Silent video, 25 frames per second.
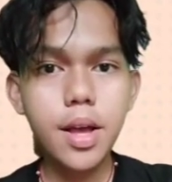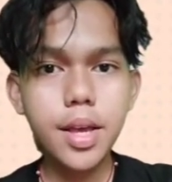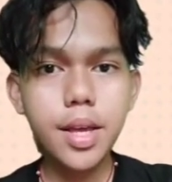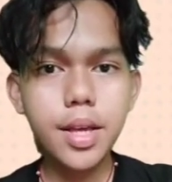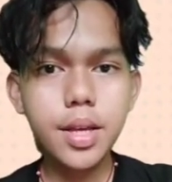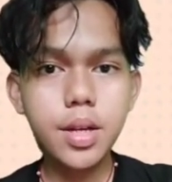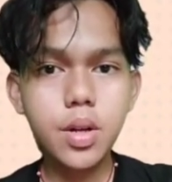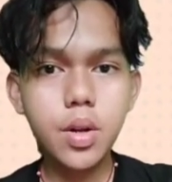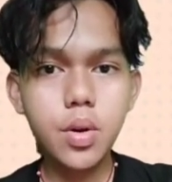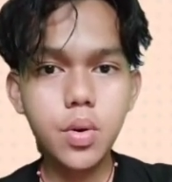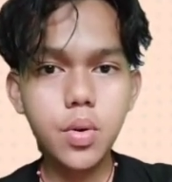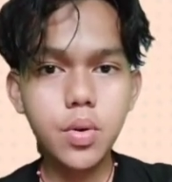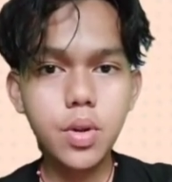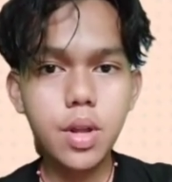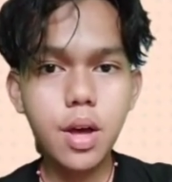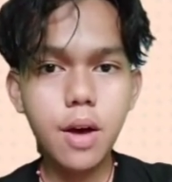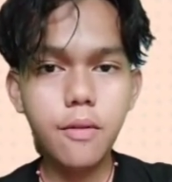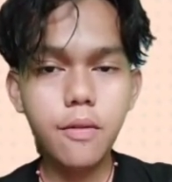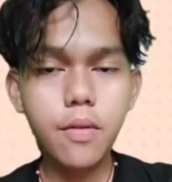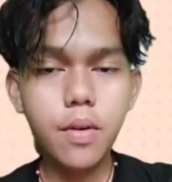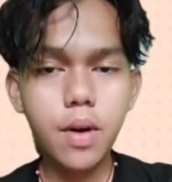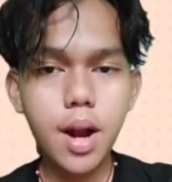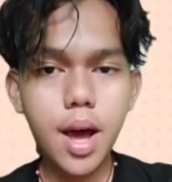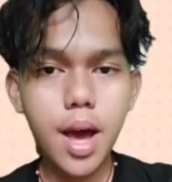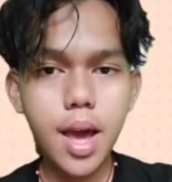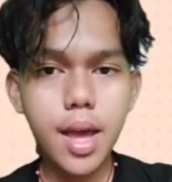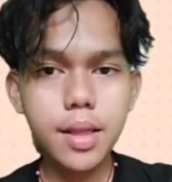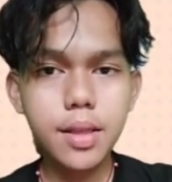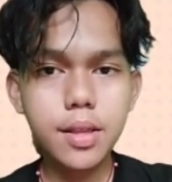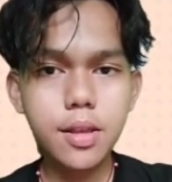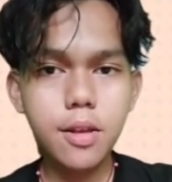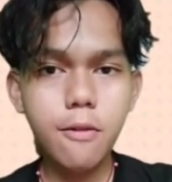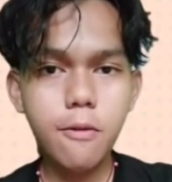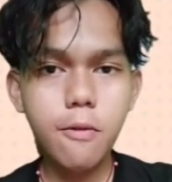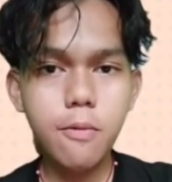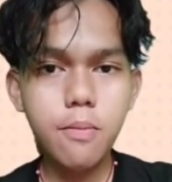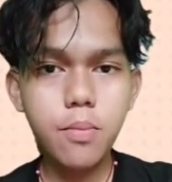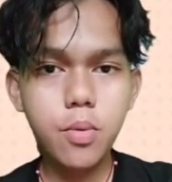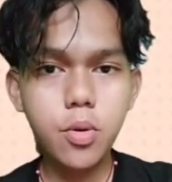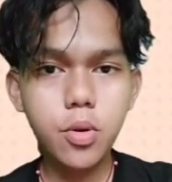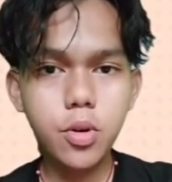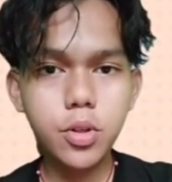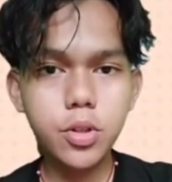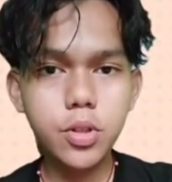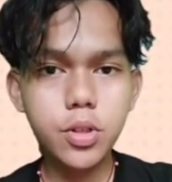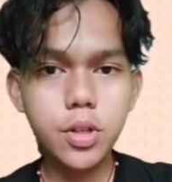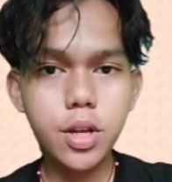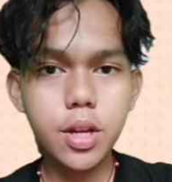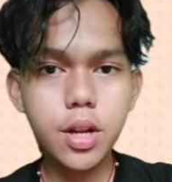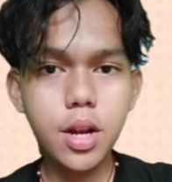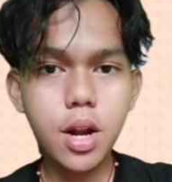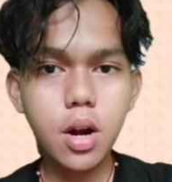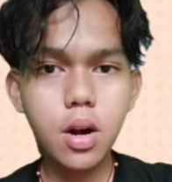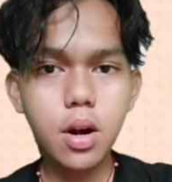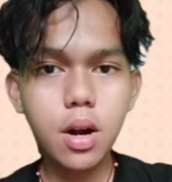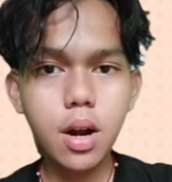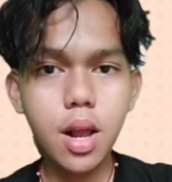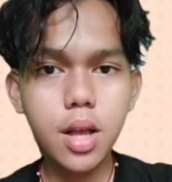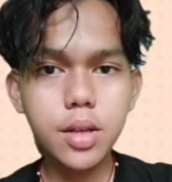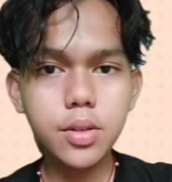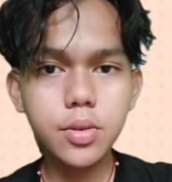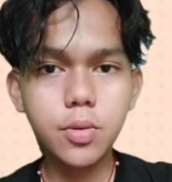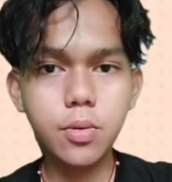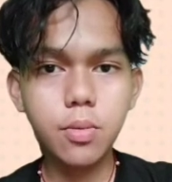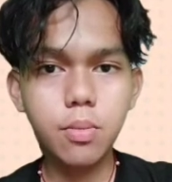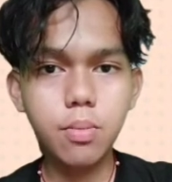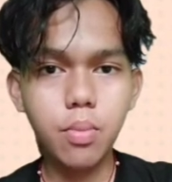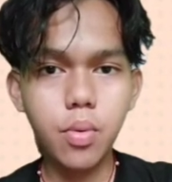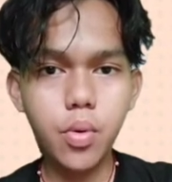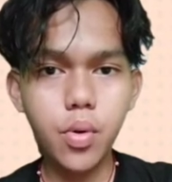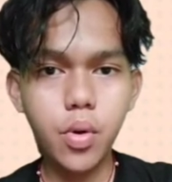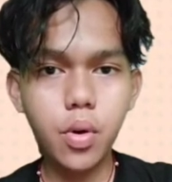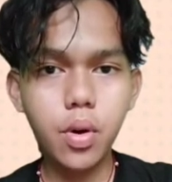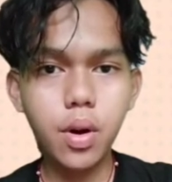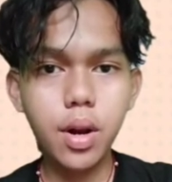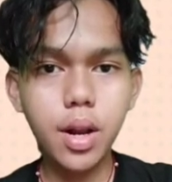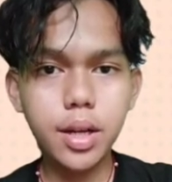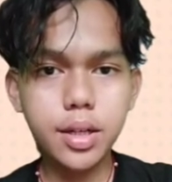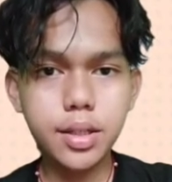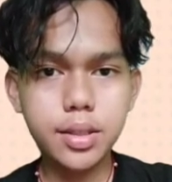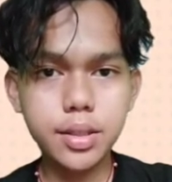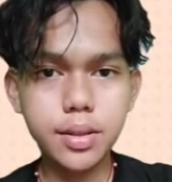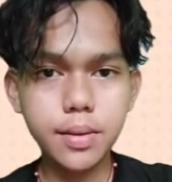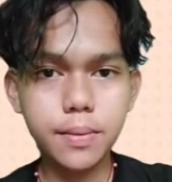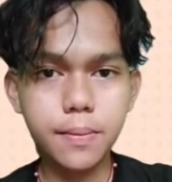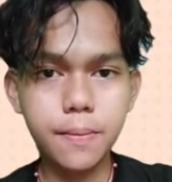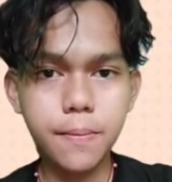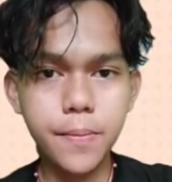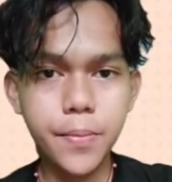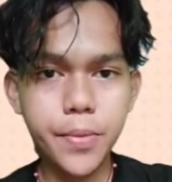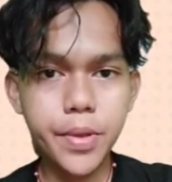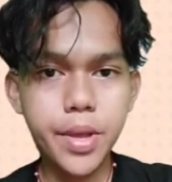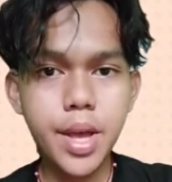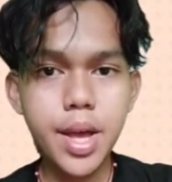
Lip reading: Include a variety of books in our classroom book collection.